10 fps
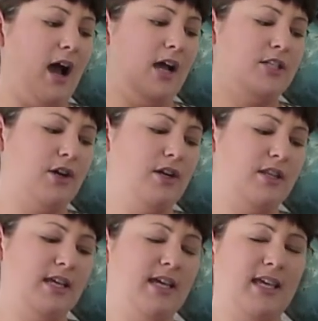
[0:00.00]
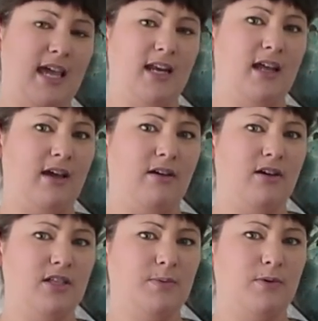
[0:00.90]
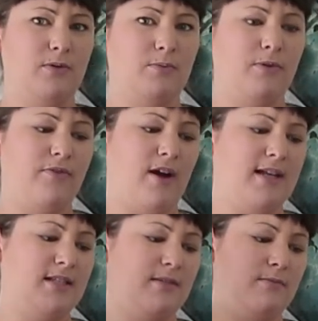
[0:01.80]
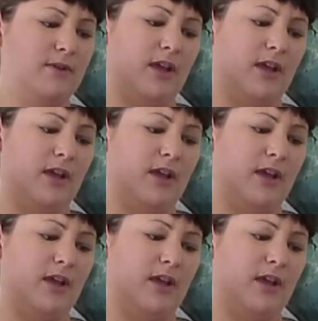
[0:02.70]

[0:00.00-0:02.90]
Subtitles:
I don't think, again, our hospital provides them.